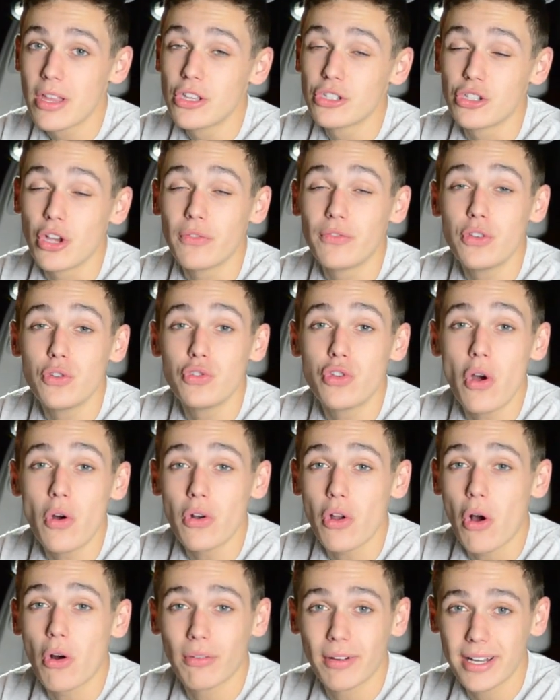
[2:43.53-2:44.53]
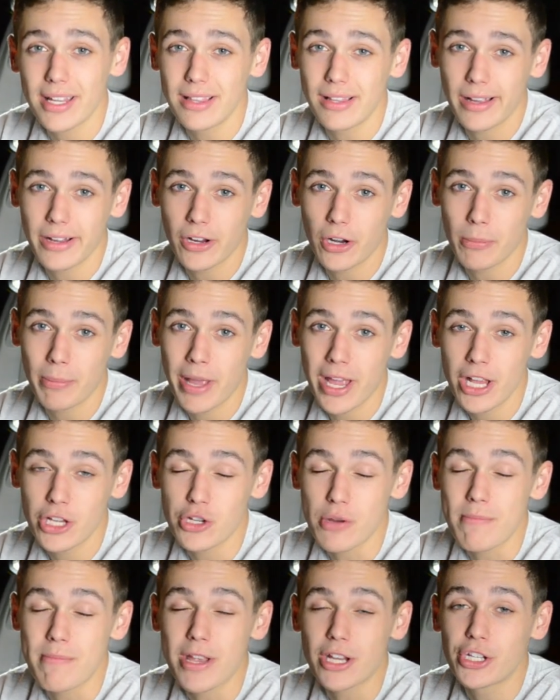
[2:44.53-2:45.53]
So if you don't already like our page,
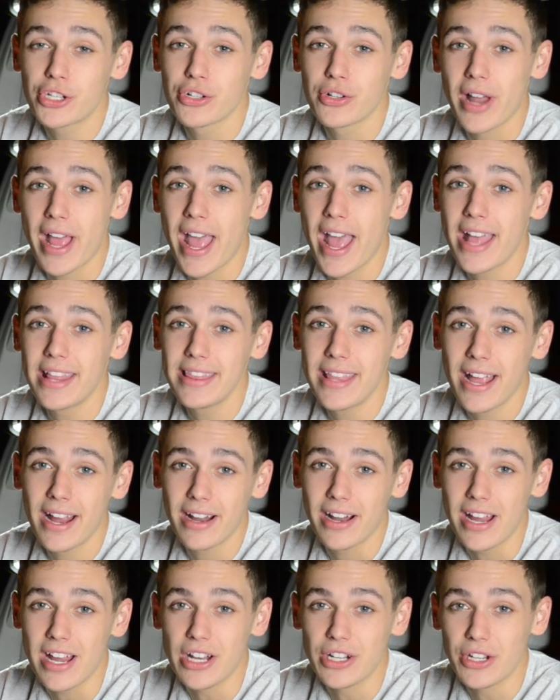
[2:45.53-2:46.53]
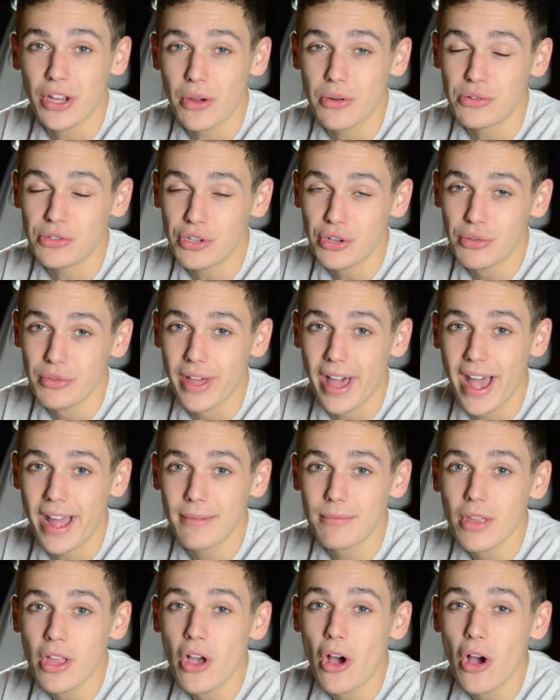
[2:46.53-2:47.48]
make sure to head there and go do that.